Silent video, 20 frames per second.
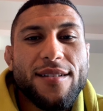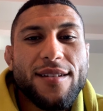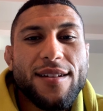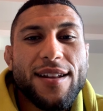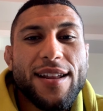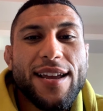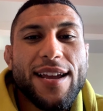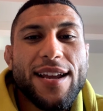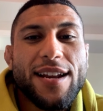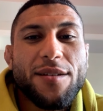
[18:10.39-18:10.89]
enough.
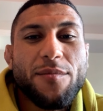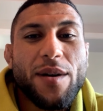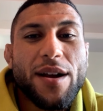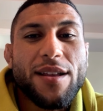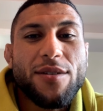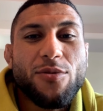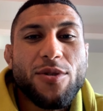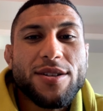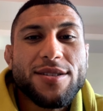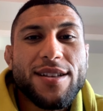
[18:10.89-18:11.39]

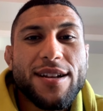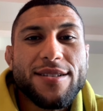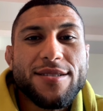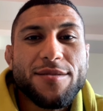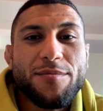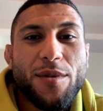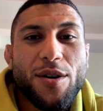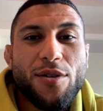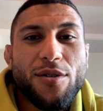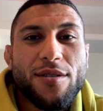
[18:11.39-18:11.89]
Anybody wants that
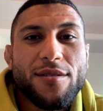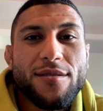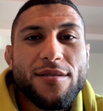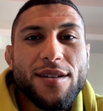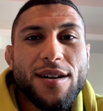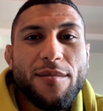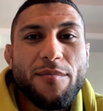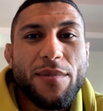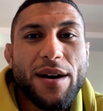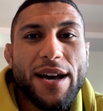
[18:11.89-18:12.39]
smoke,
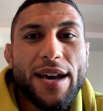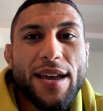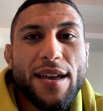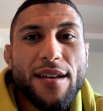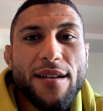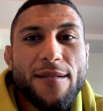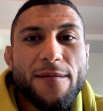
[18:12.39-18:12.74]
come by.